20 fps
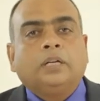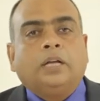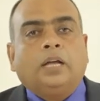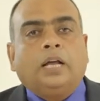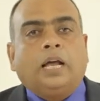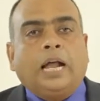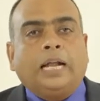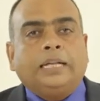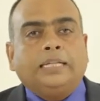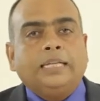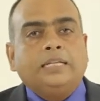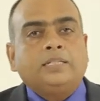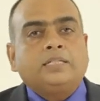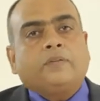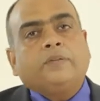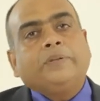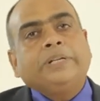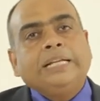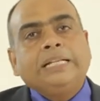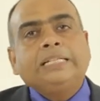and then
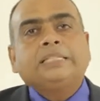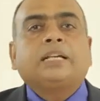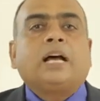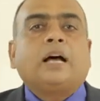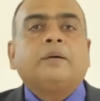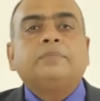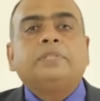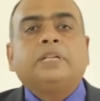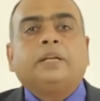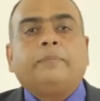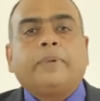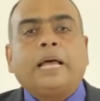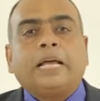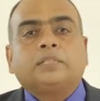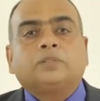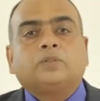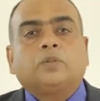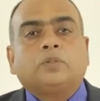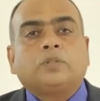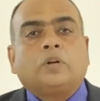someone else comes and
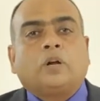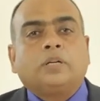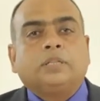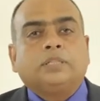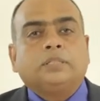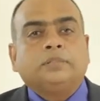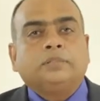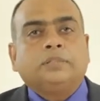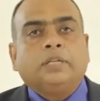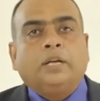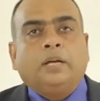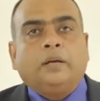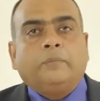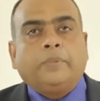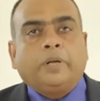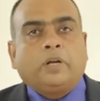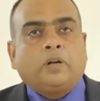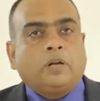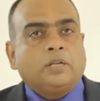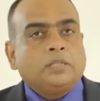bags those orders
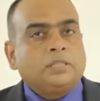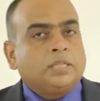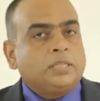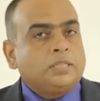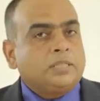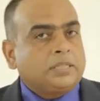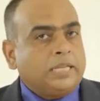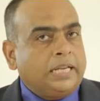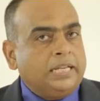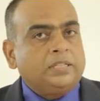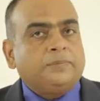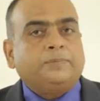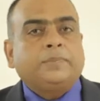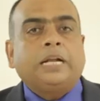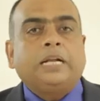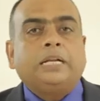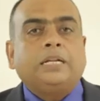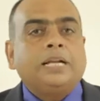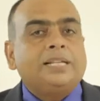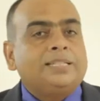because this
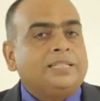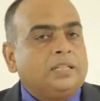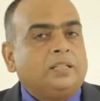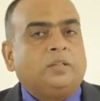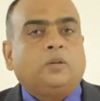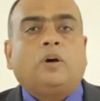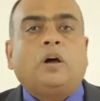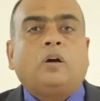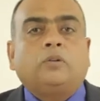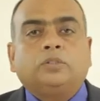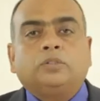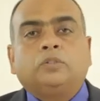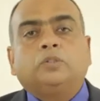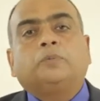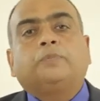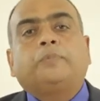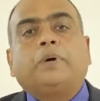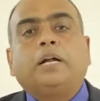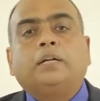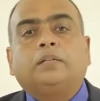salesman doesn't know how to do
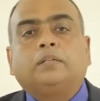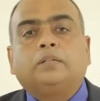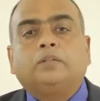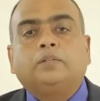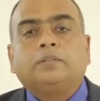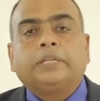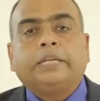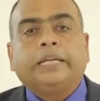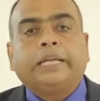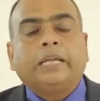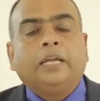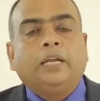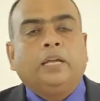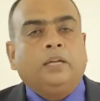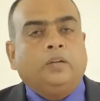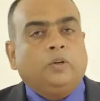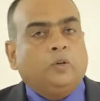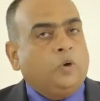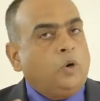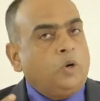part closing.
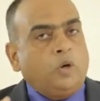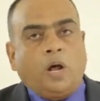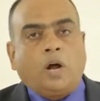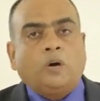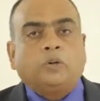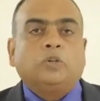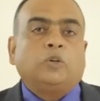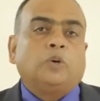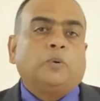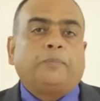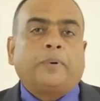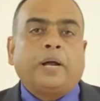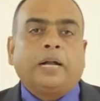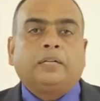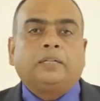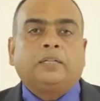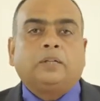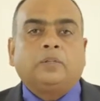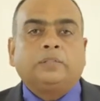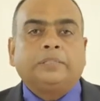You don't know how to do
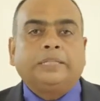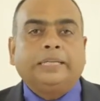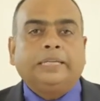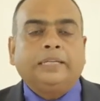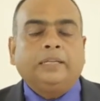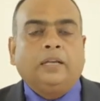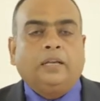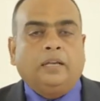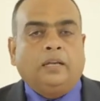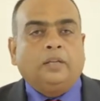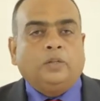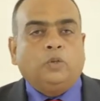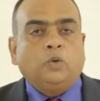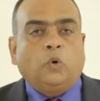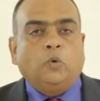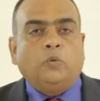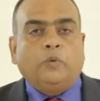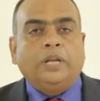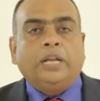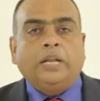part closing,
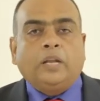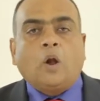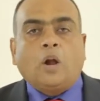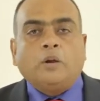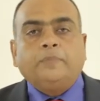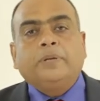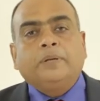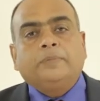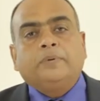you will not be able